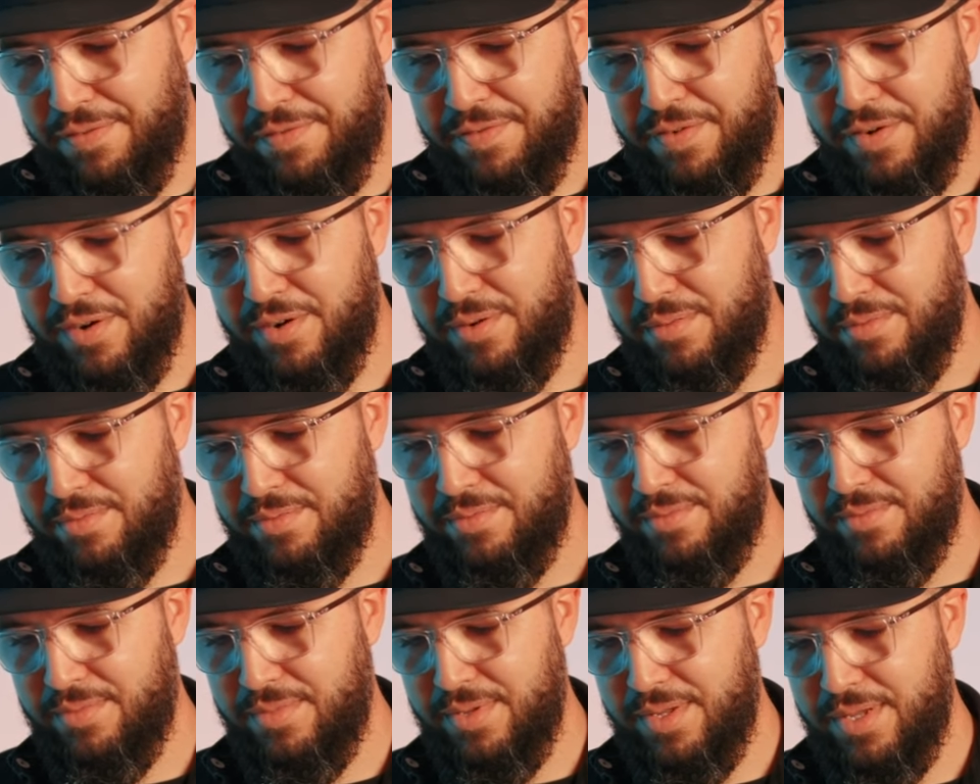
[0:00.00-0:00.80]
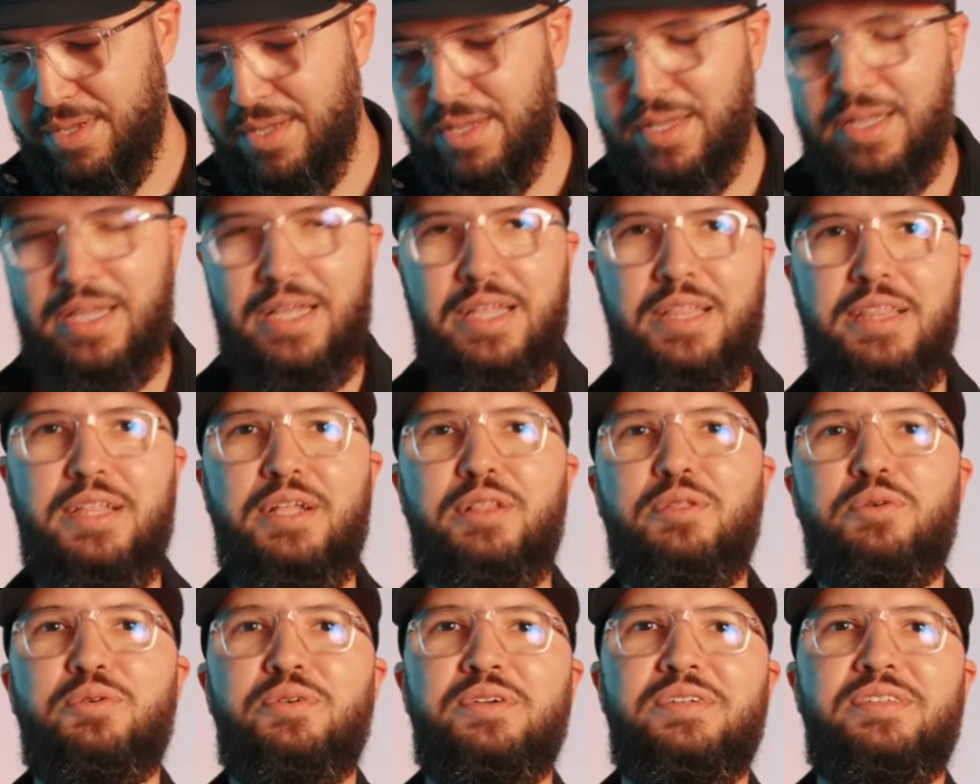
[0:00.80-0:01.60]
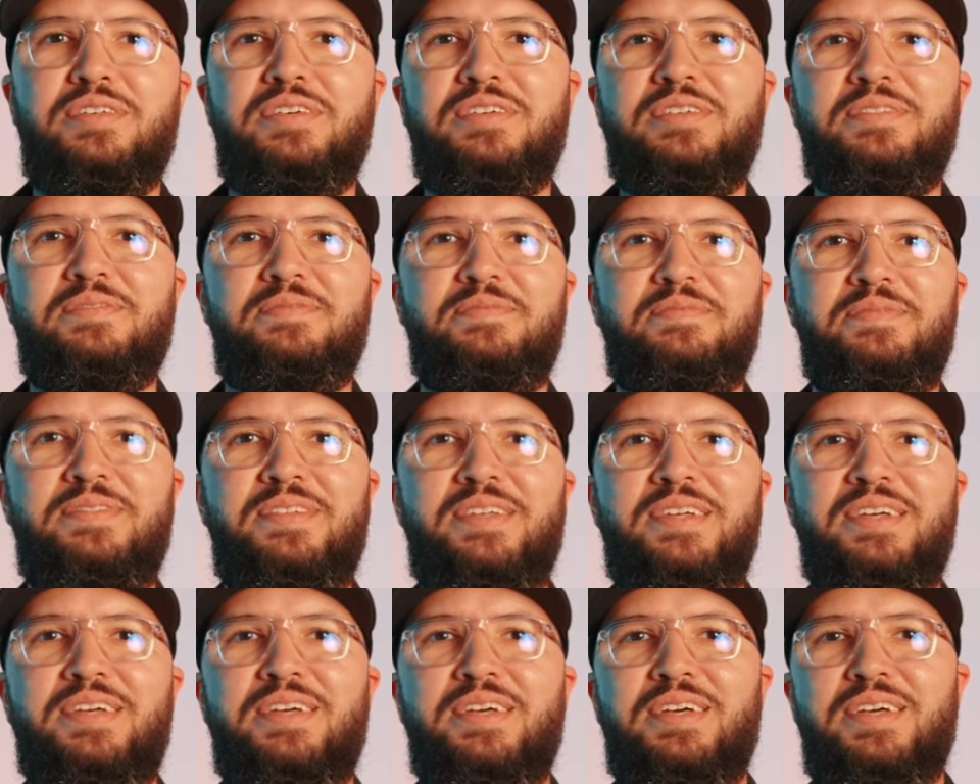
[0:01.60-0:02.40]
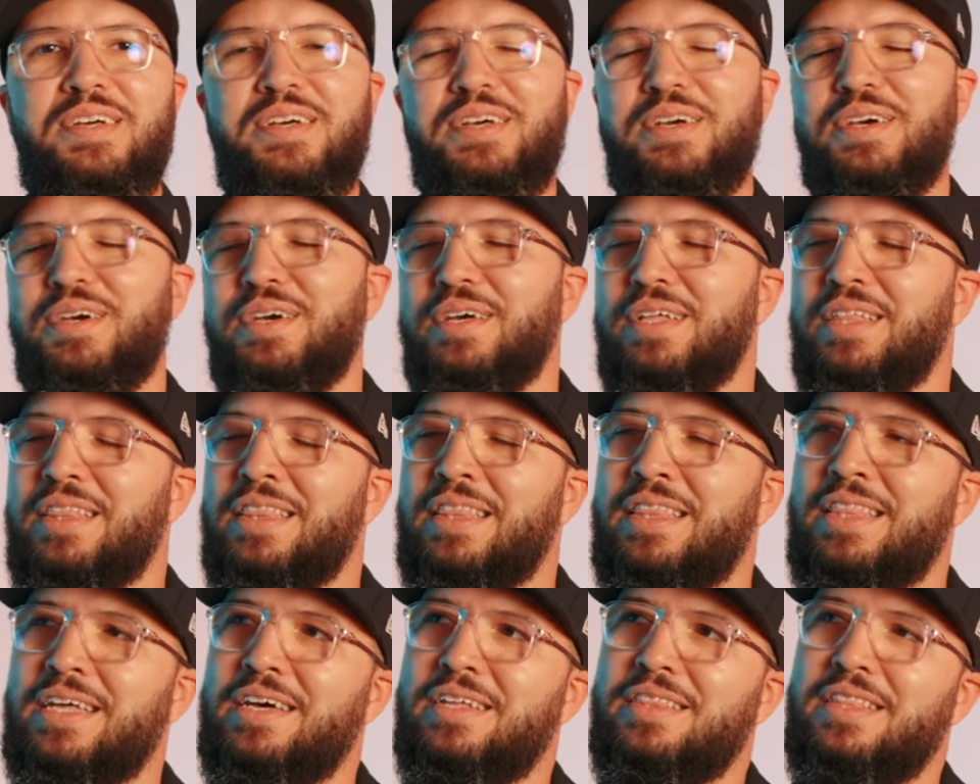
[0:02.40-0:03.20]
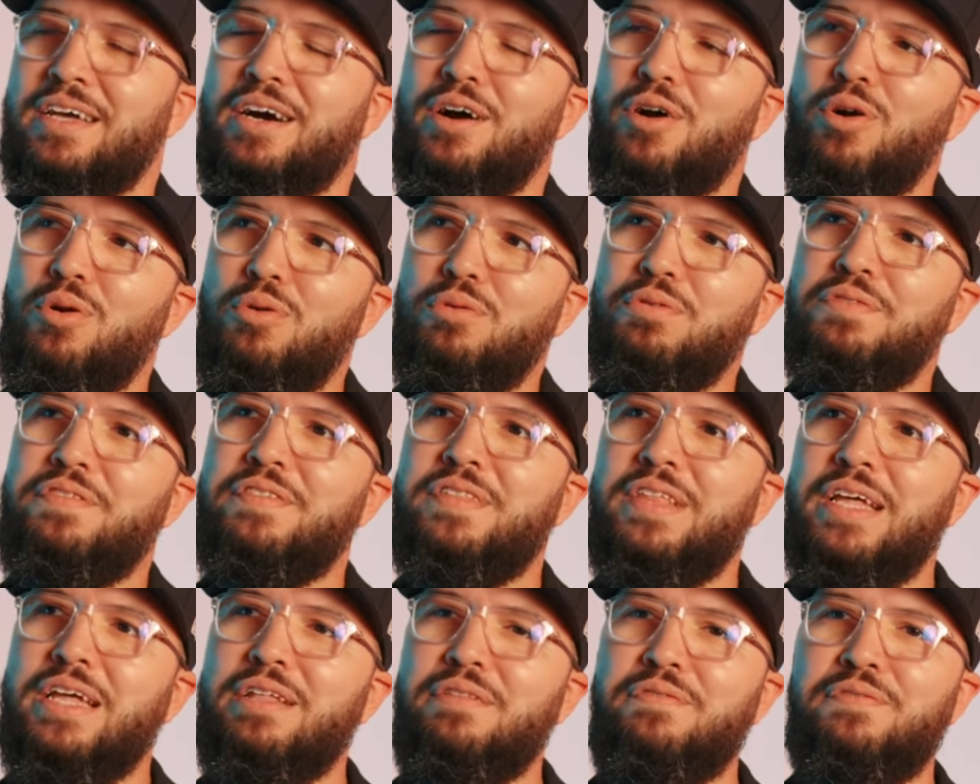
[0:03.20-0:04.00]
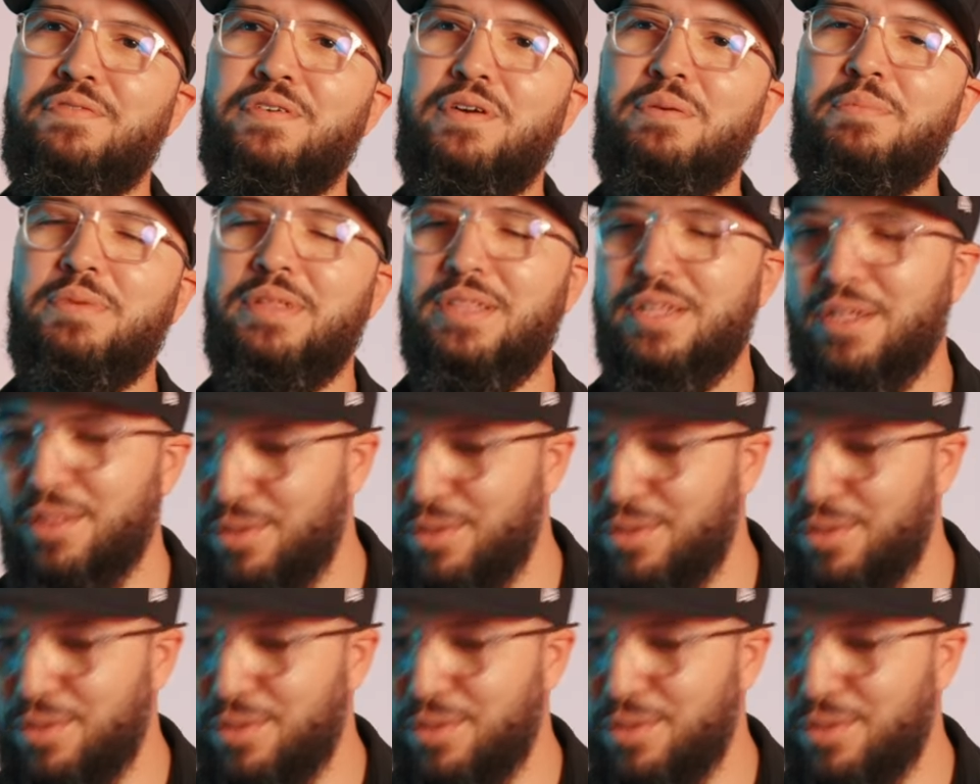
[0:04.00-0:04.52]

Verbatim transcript: firm in the Lord. The the whole stand firm in the